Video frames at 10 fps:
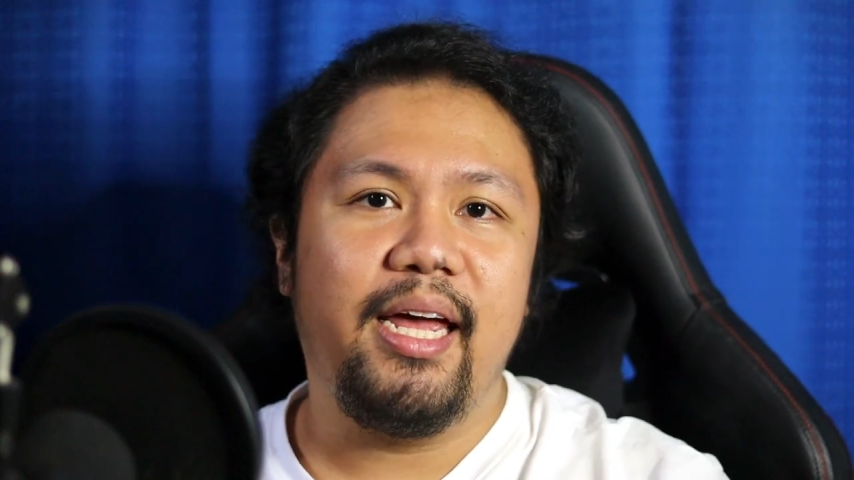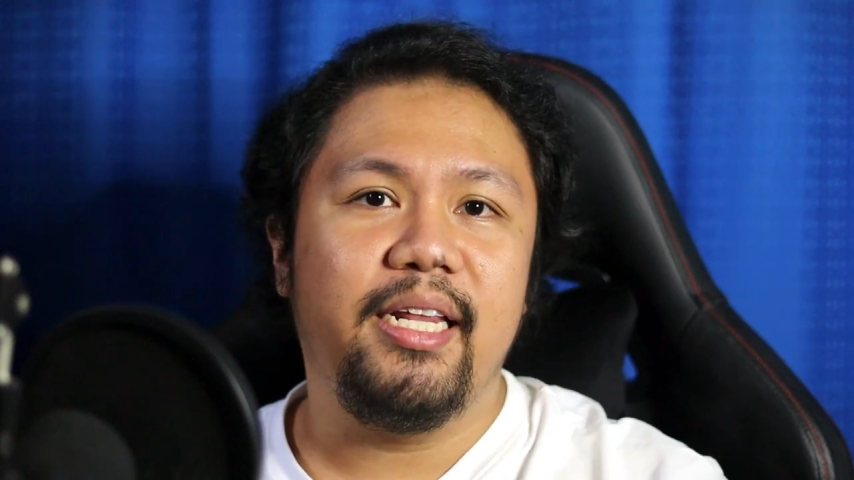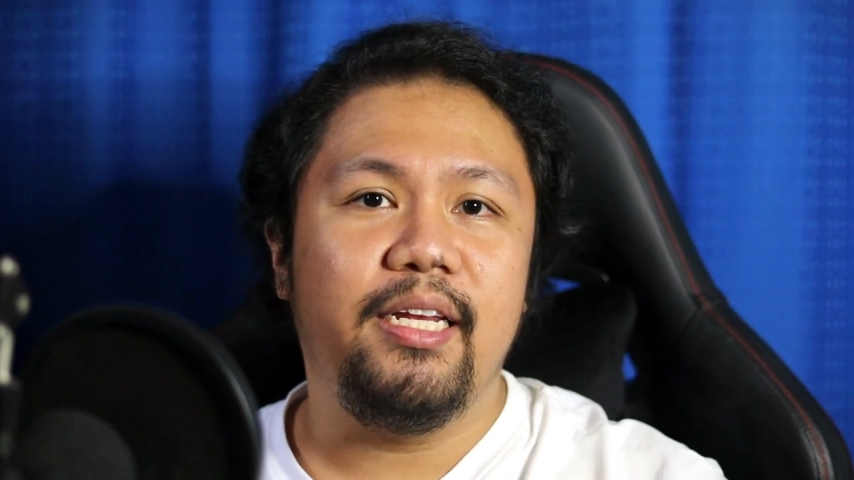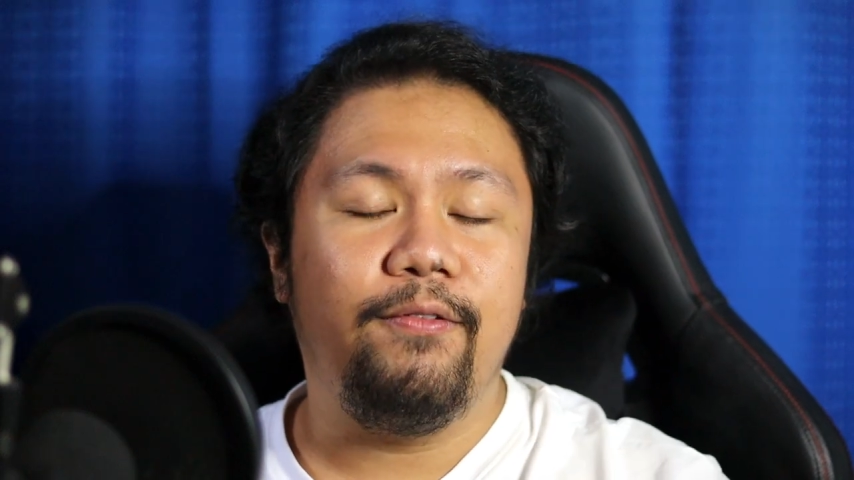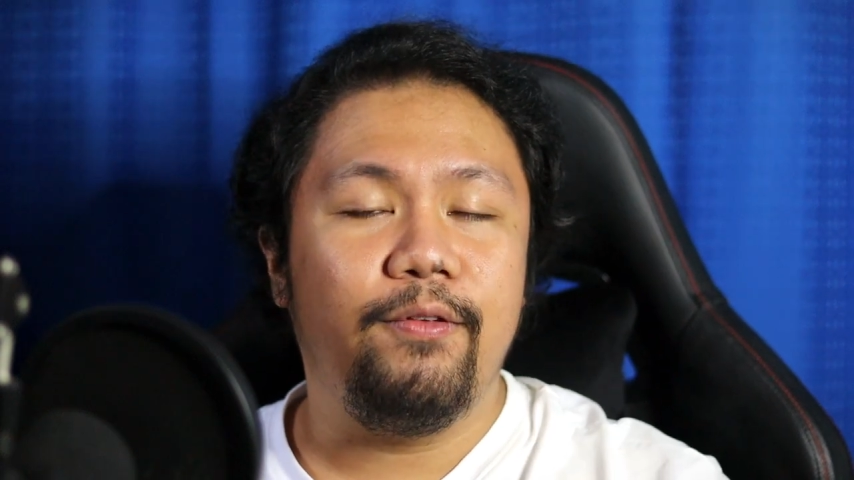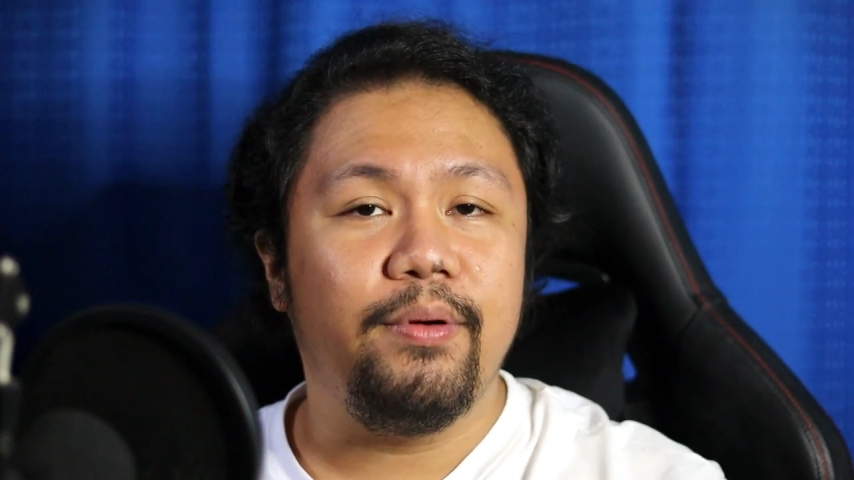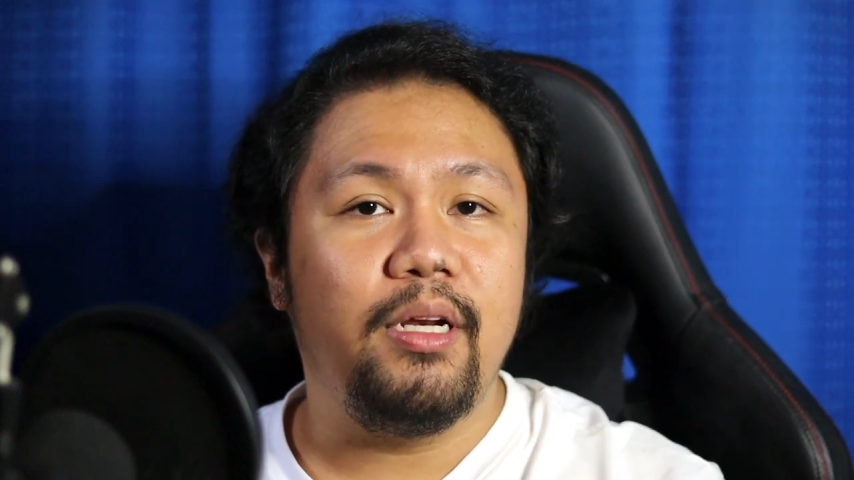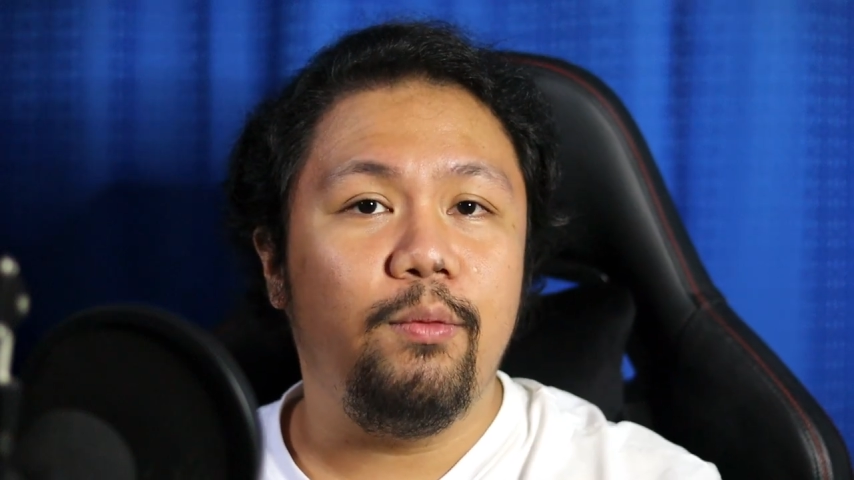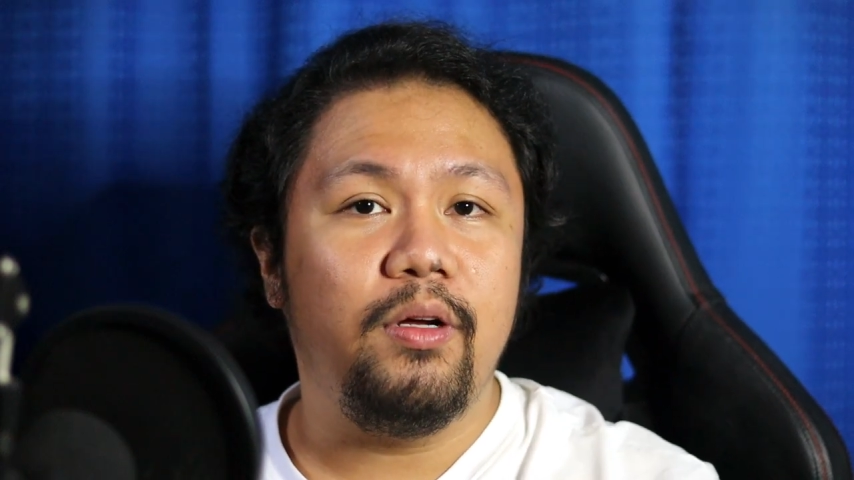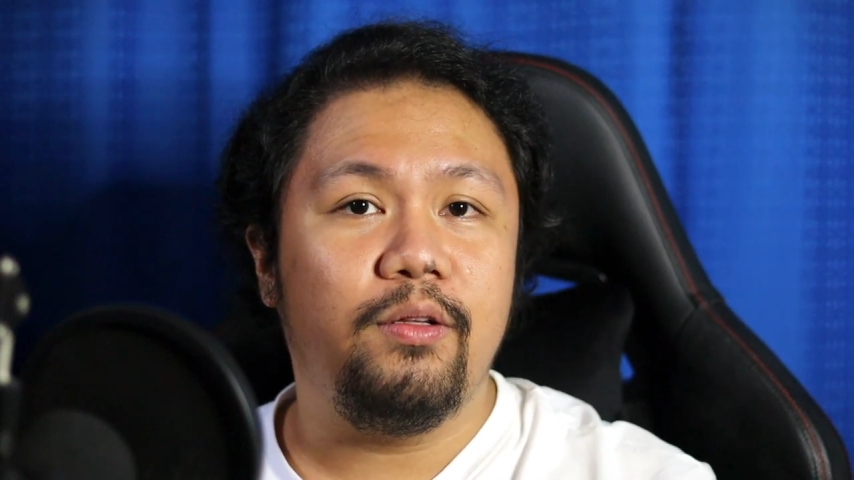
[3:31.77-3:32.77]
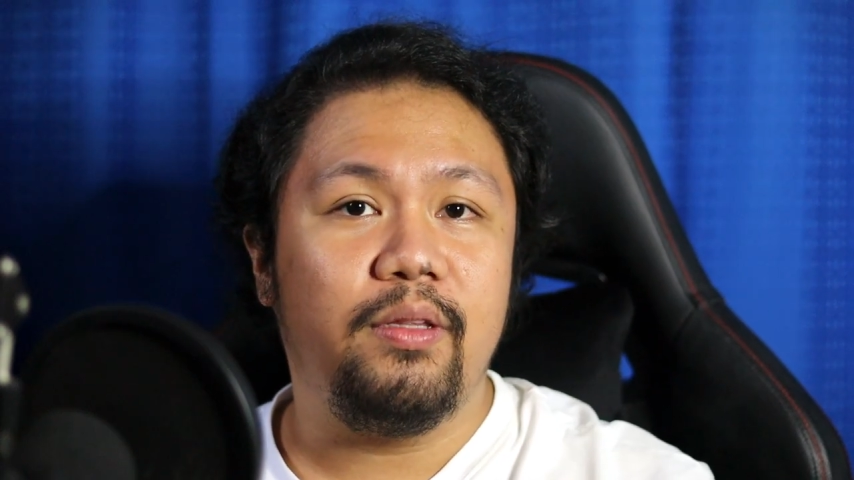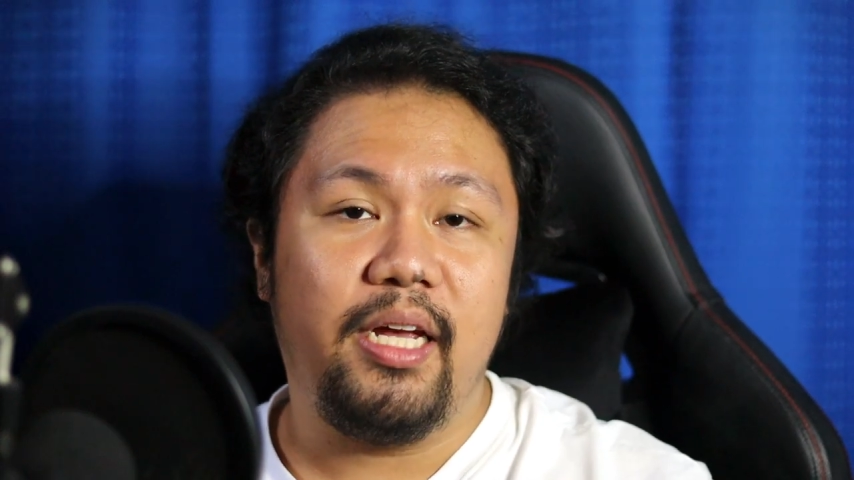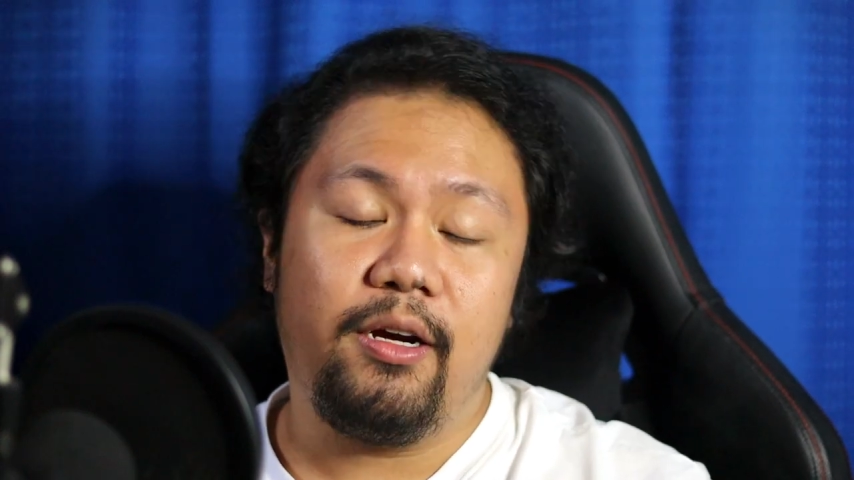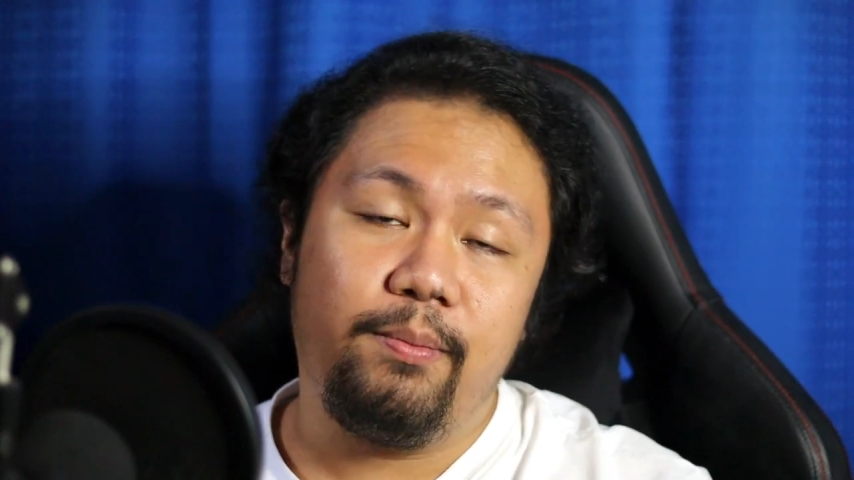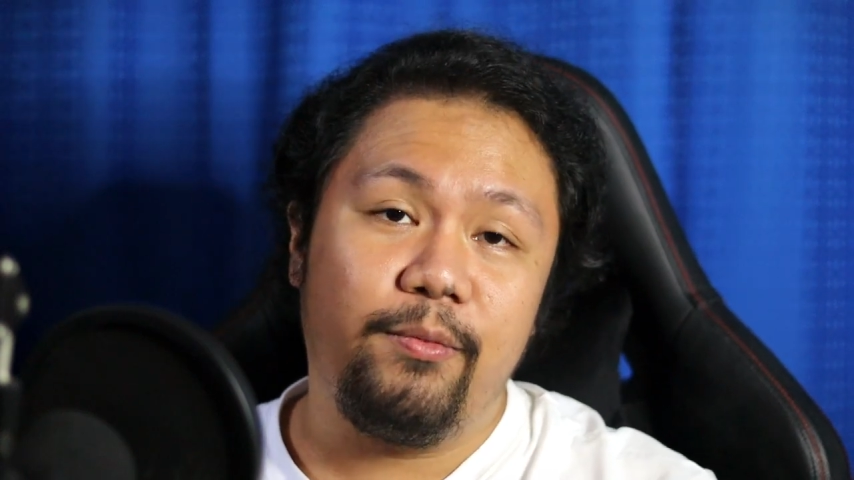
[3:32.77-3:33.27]
and if you really want to
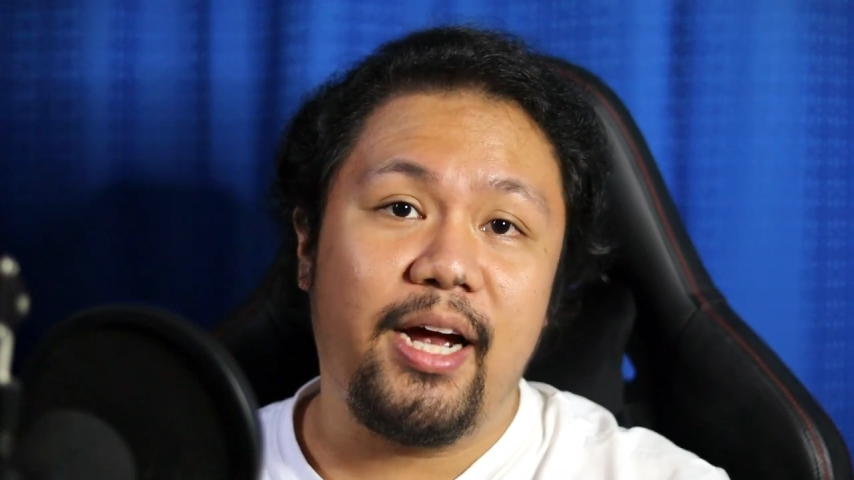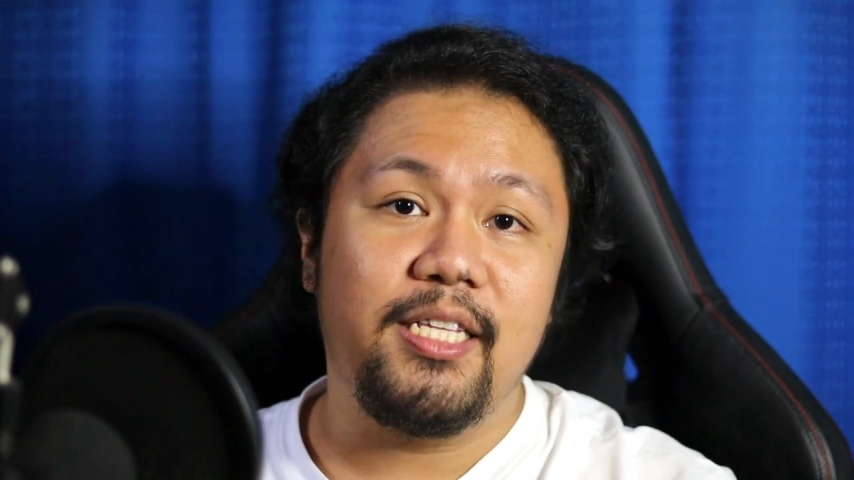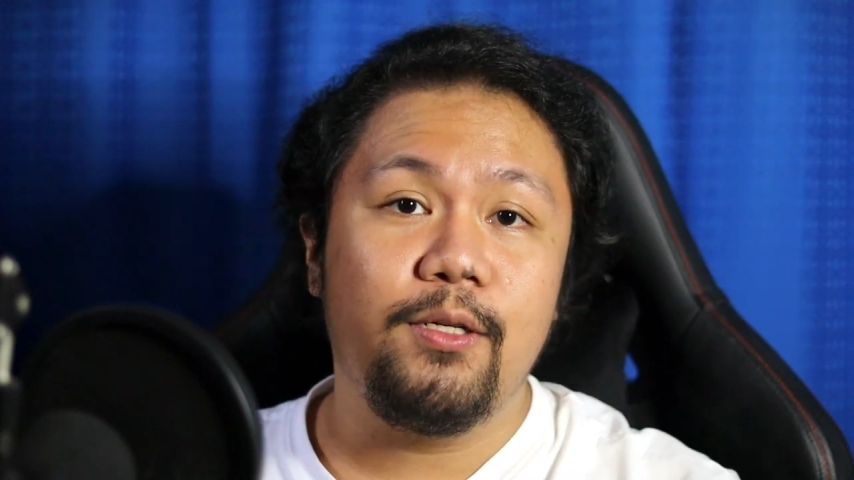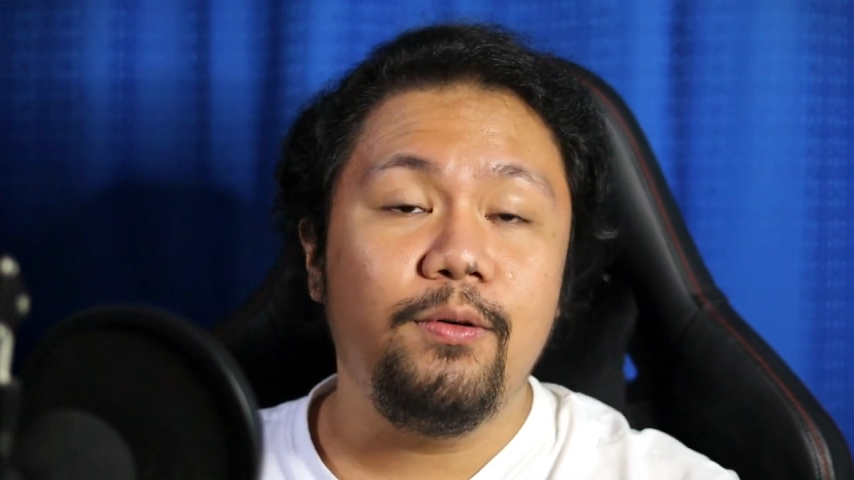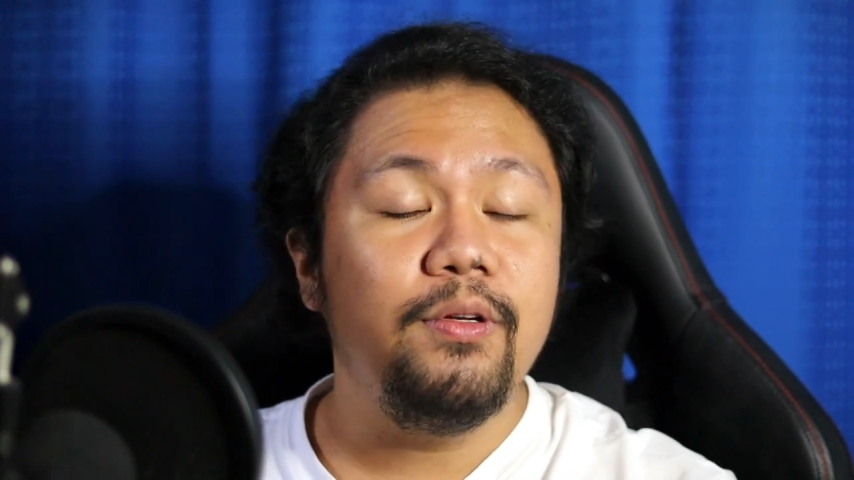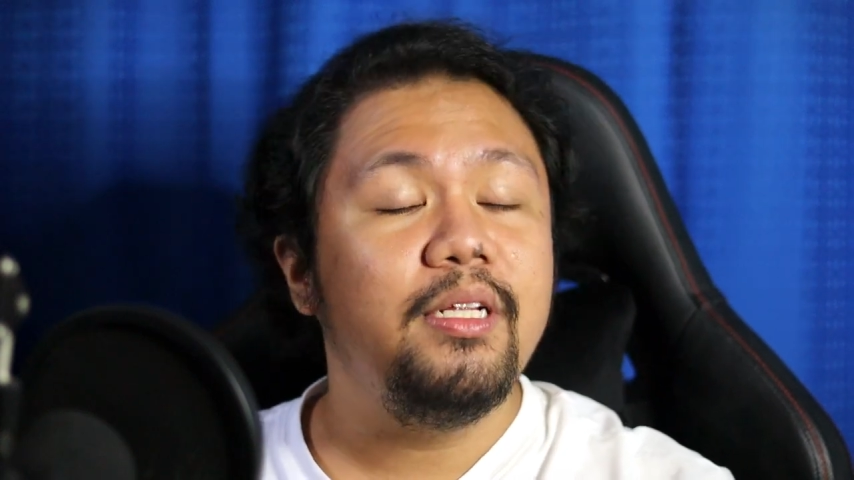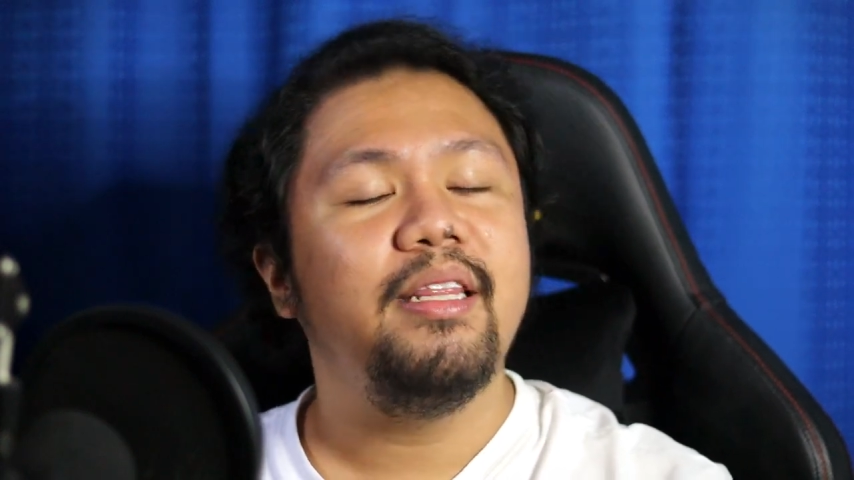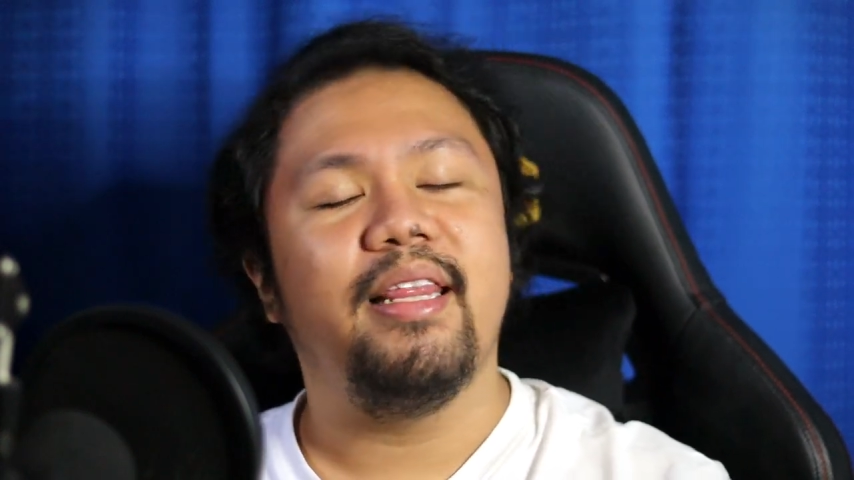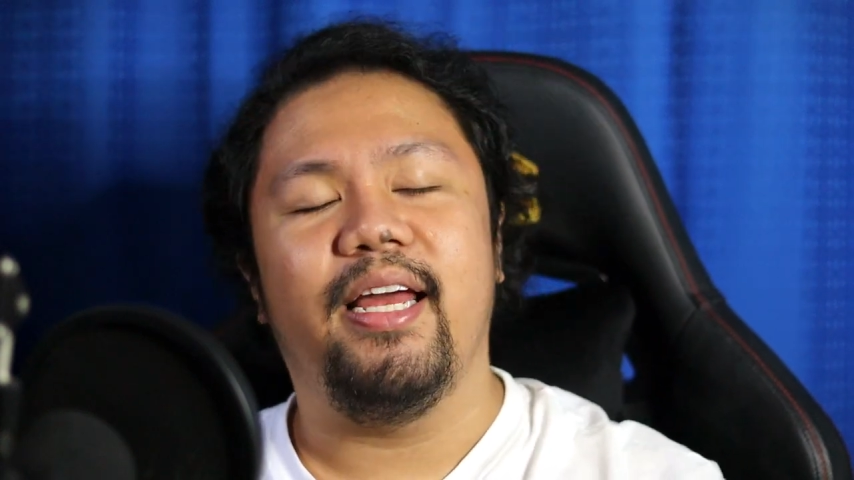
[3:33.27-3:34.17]
take up grad school,